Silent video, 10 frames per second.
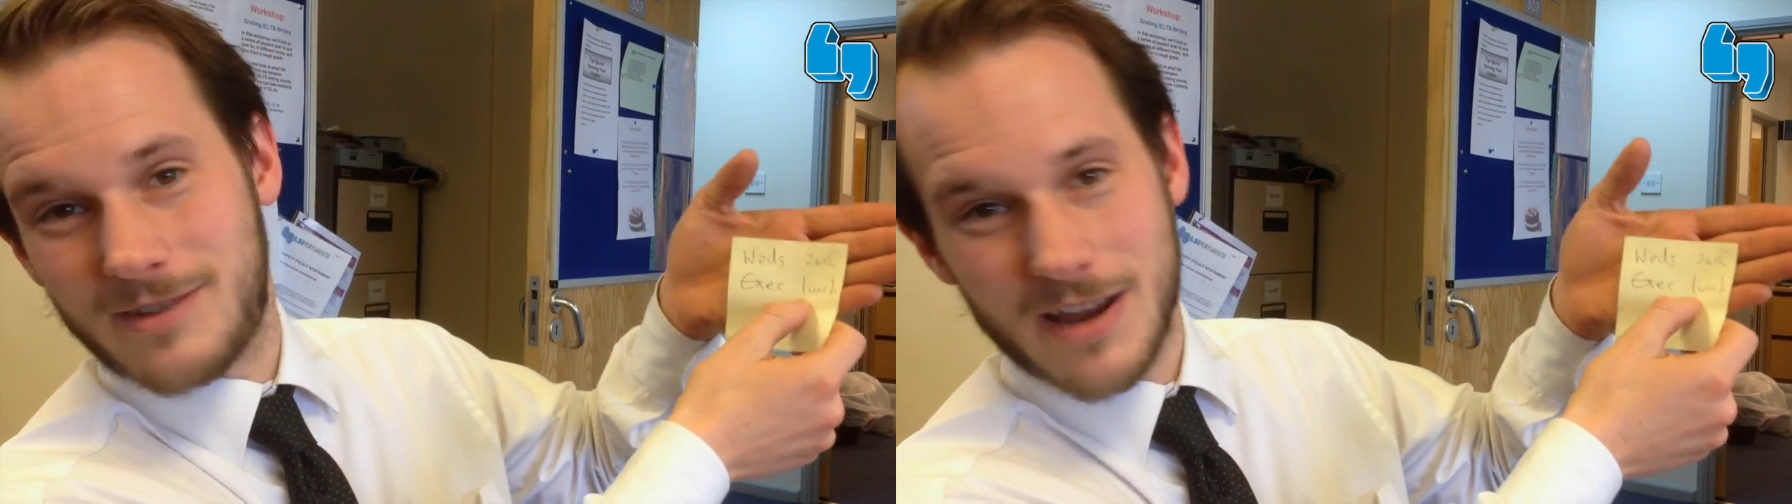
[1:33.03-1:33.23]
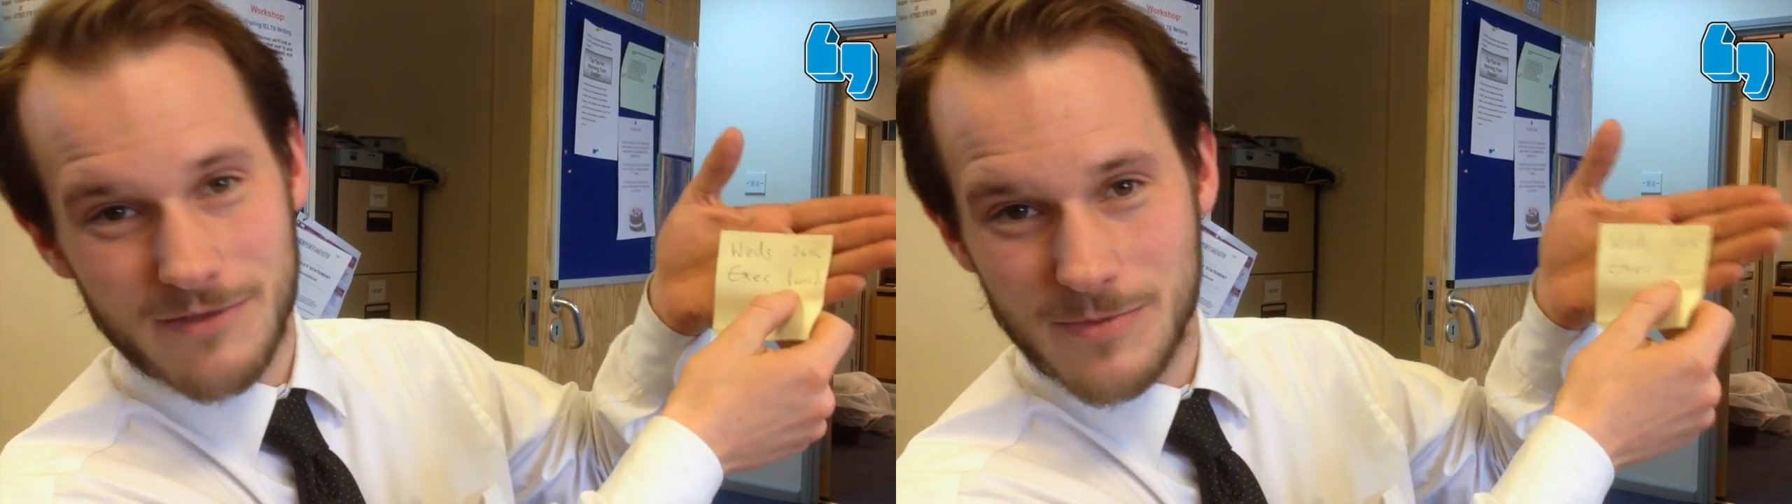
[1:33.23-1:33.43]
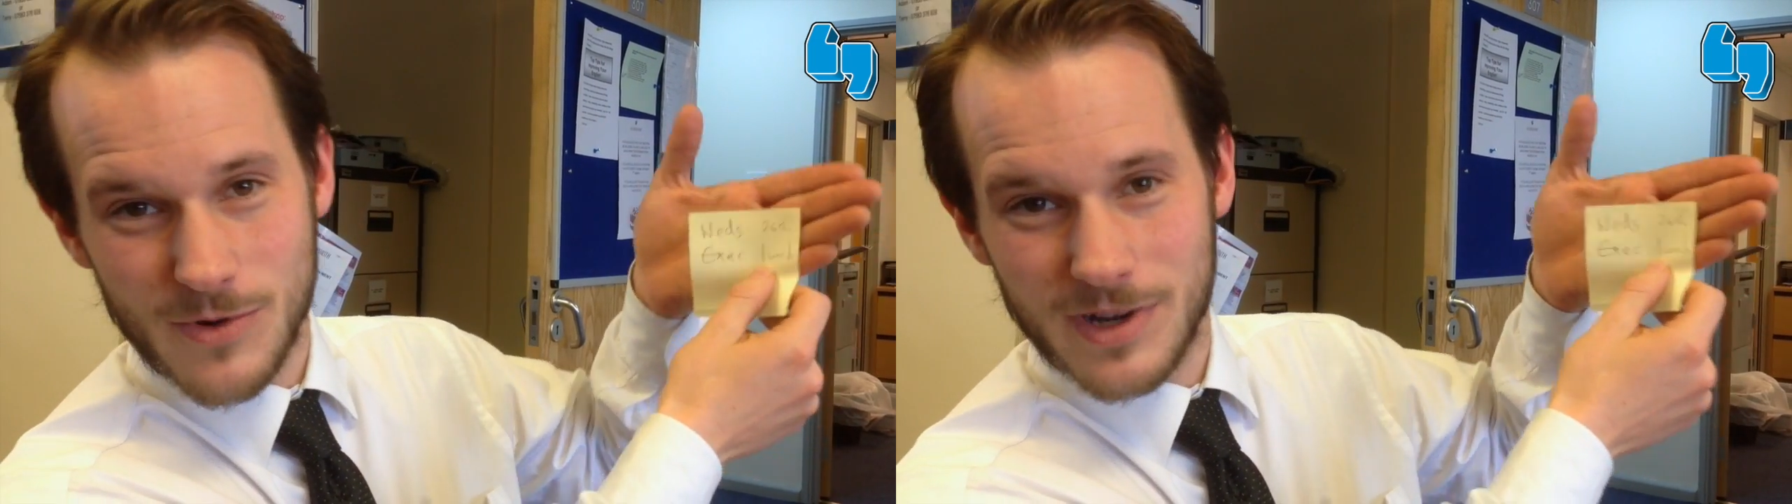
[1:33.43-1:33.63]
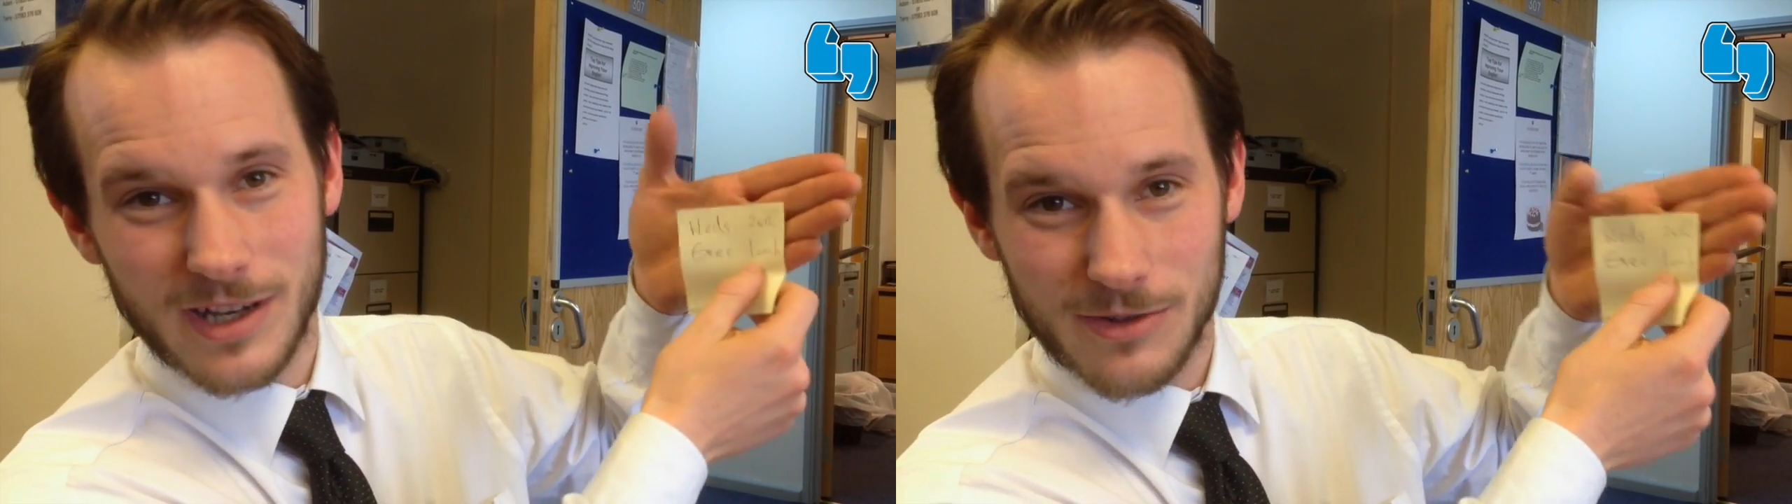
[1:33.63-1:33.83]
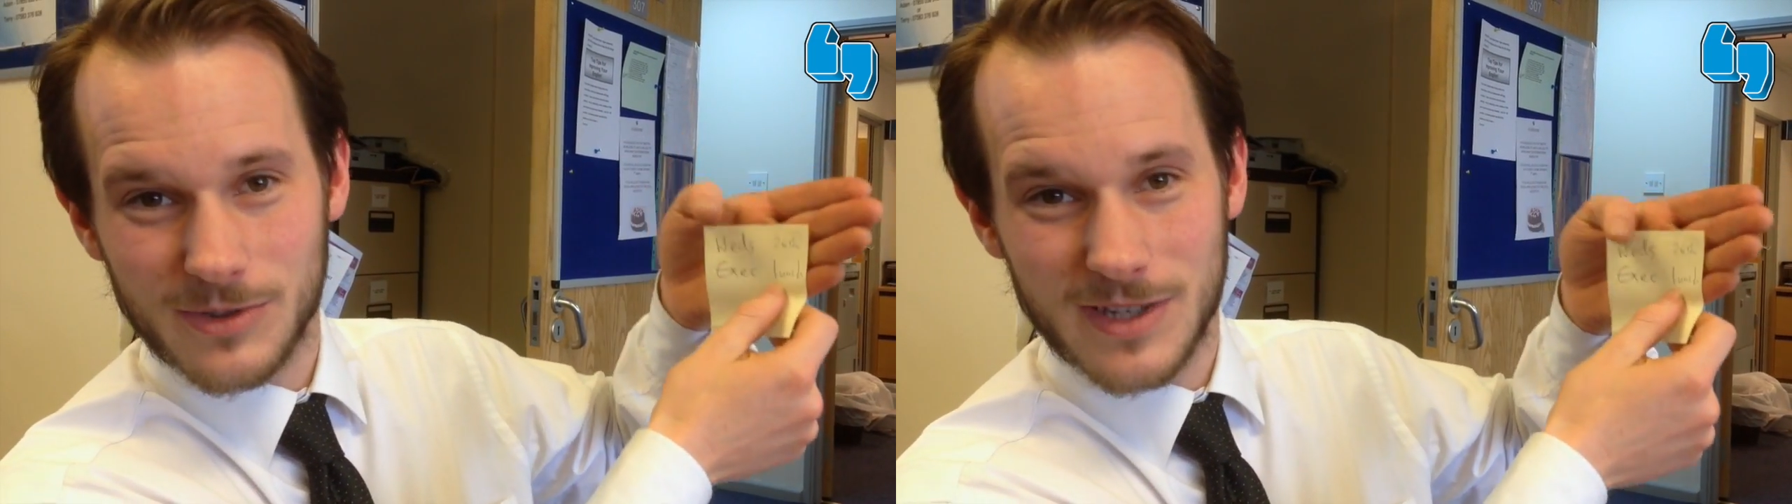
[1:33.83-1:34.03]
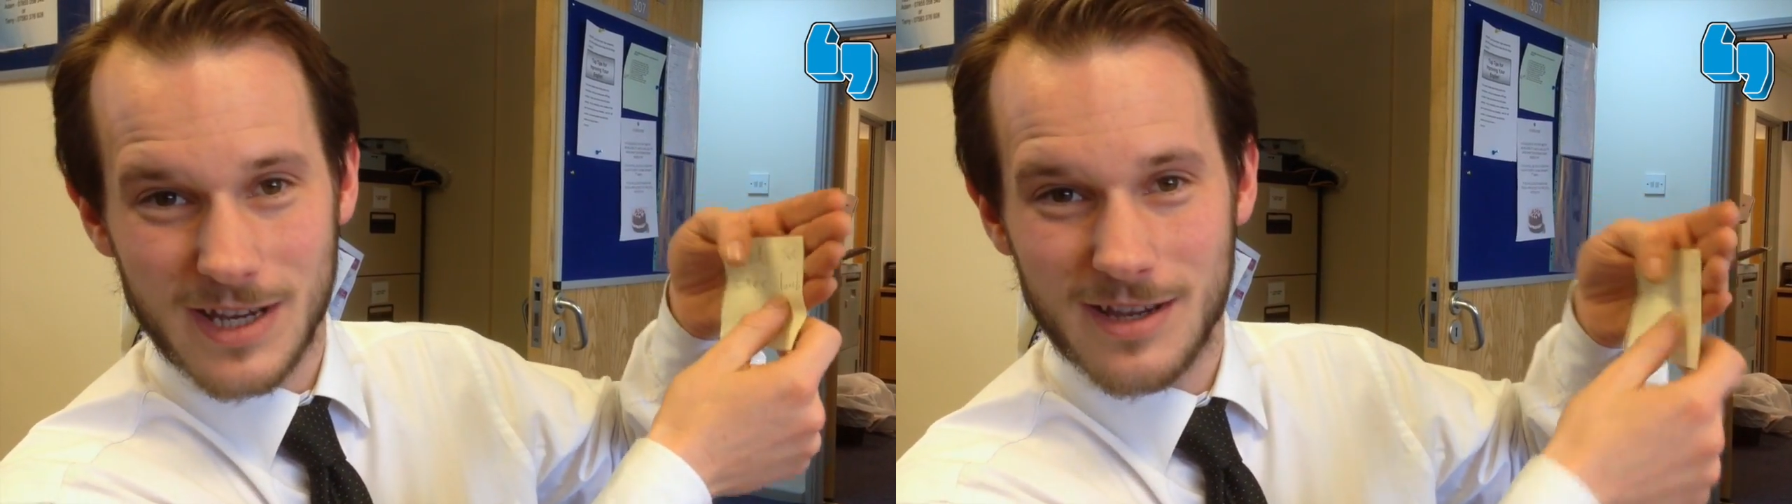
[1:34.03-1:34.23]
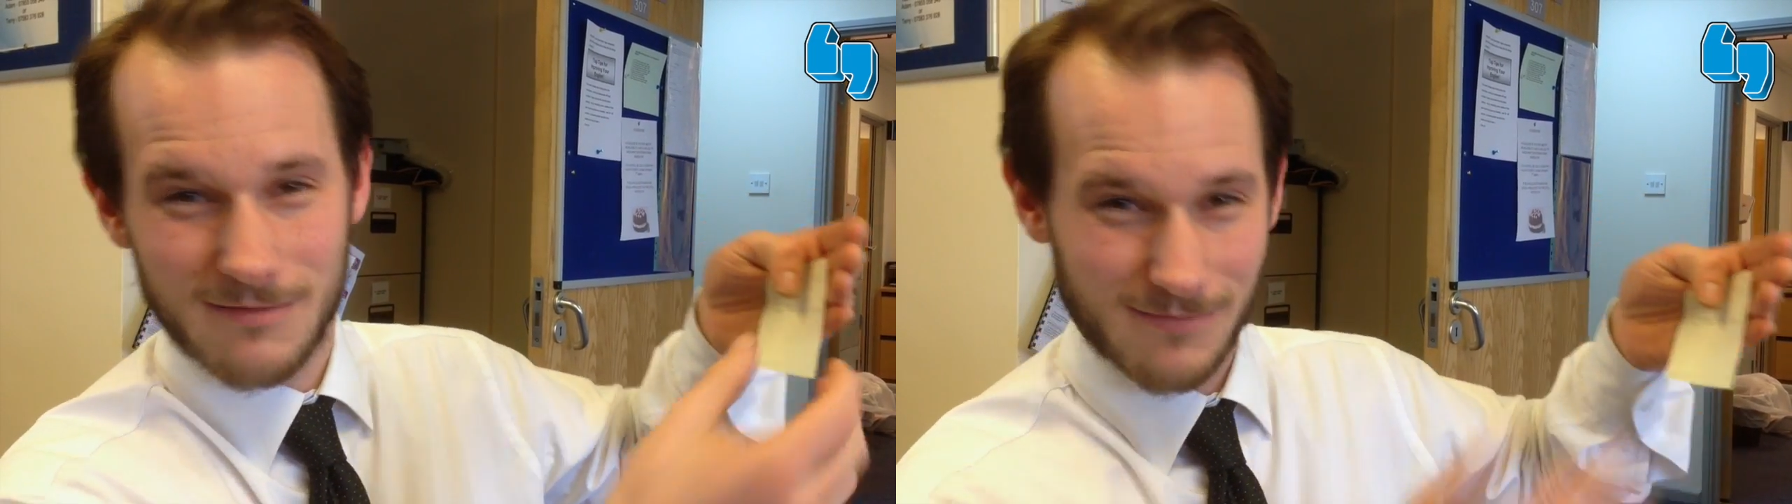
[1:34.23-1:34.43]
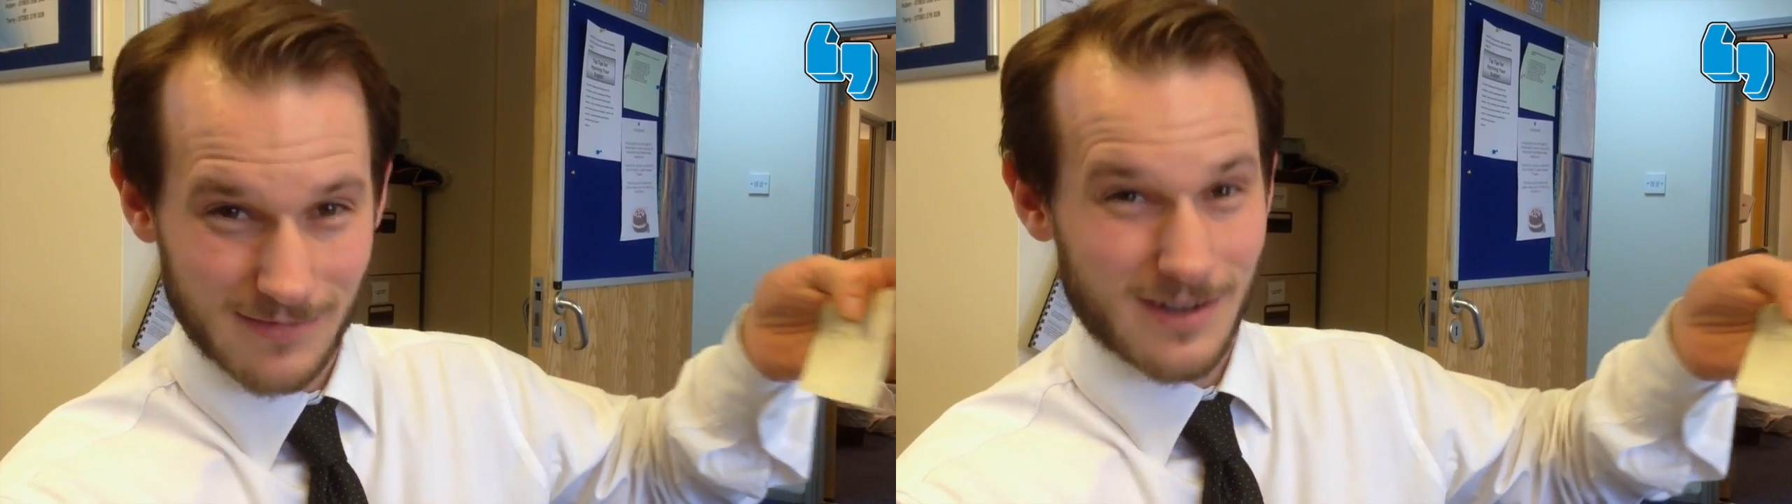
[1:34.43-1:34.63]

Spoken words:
every morning you'll see it,